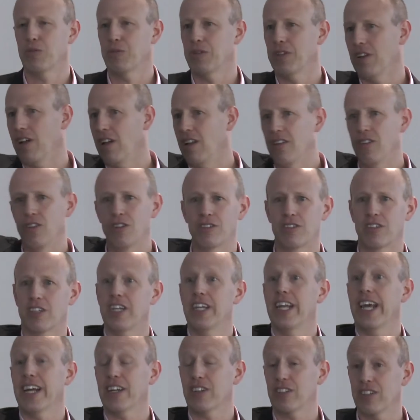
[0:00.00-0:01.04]
with all those
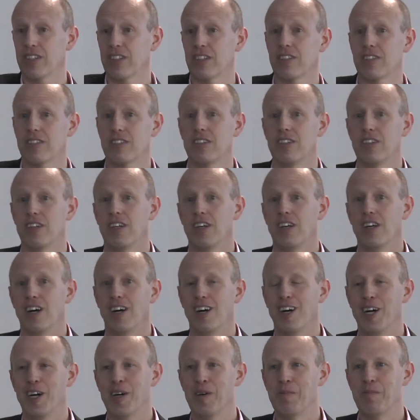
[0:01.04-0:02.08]
connections.
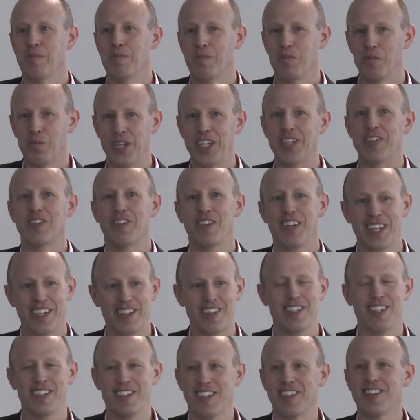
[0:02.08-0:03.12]
It's
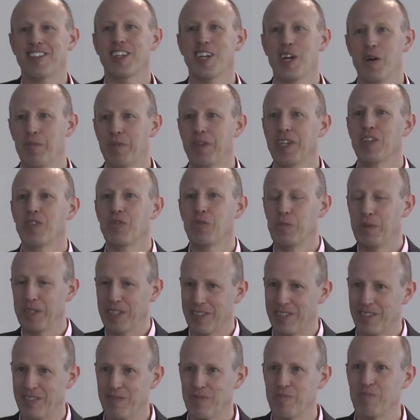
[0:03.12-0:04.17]
likely that the companies will be
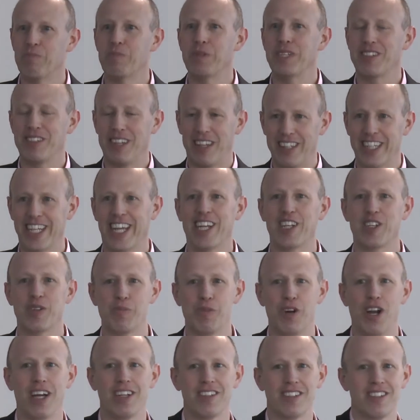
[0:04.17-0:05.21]
selling
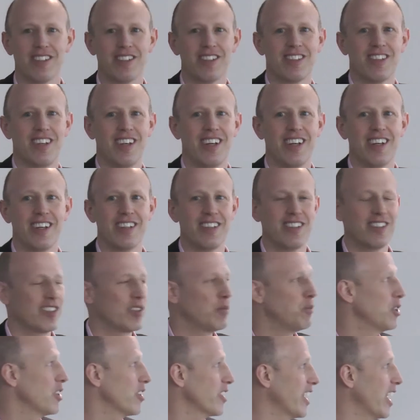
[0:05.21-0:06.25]
enterprises
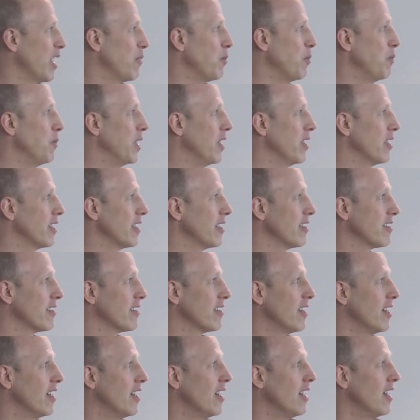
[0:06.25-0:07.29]
similar capabilities.
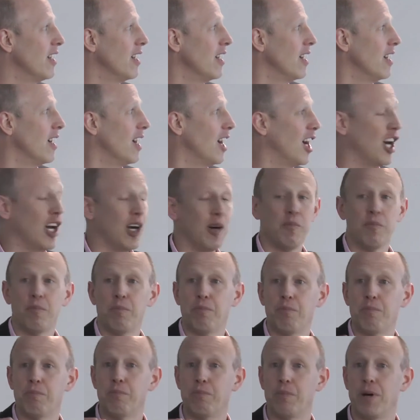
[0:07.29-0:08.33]

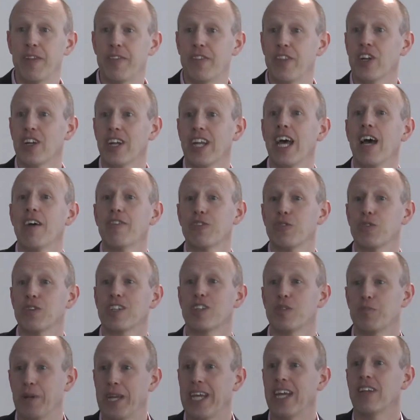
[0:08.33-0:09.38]
But they're going to have to
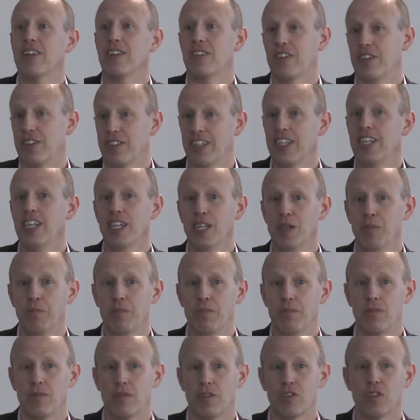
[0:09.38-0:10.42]
expand their team.
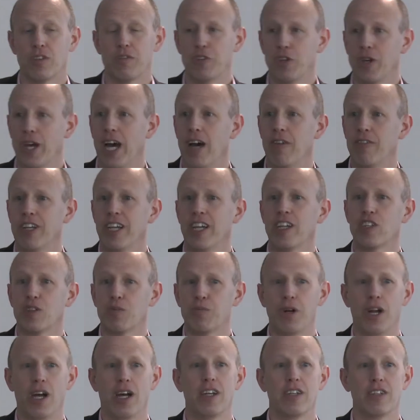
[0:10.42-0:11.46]
So if you have an
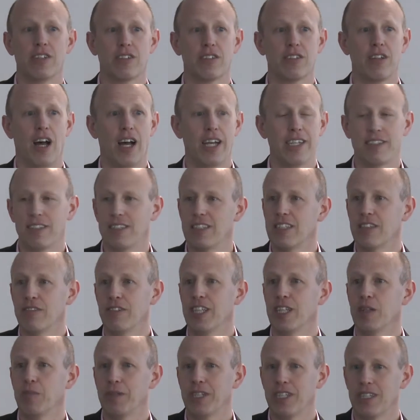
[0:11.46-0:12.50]
enterprise IT
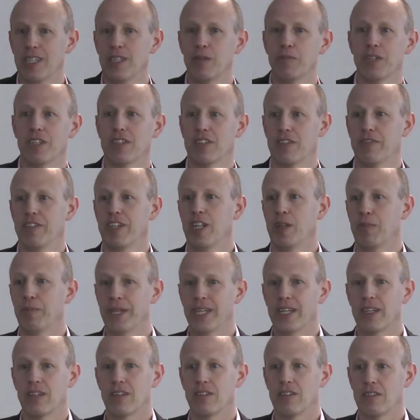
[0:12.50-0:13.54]
development team that's
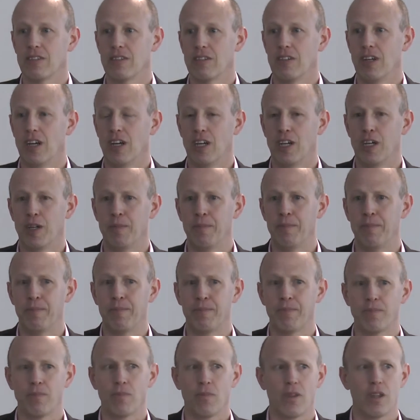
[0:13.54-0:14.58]
developing
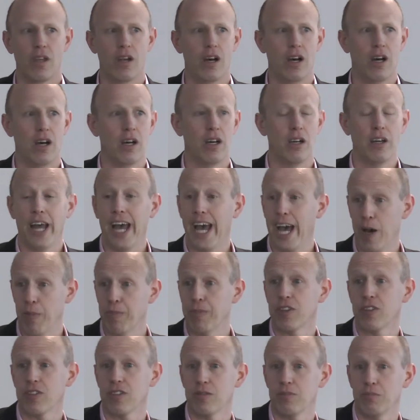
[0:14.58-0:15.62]

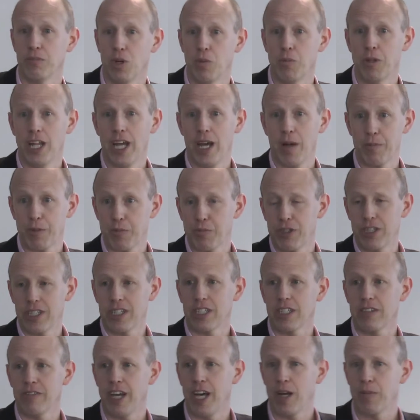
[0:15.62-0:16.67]
apps, mobile apps,
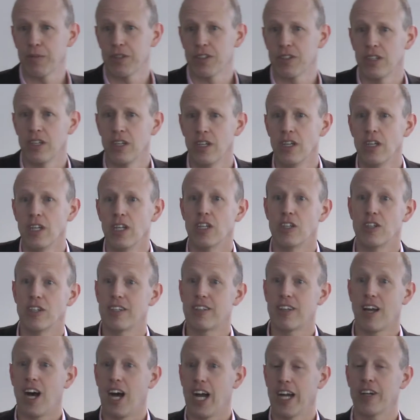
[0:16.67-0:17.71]
predictive apps, you need
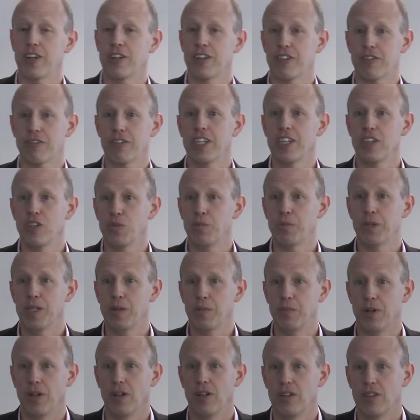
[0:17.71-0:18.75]
to hire 3 new
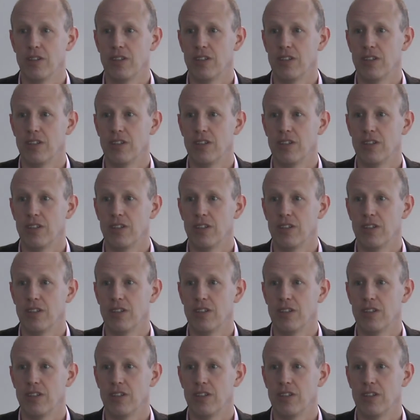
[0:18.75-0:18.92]
people.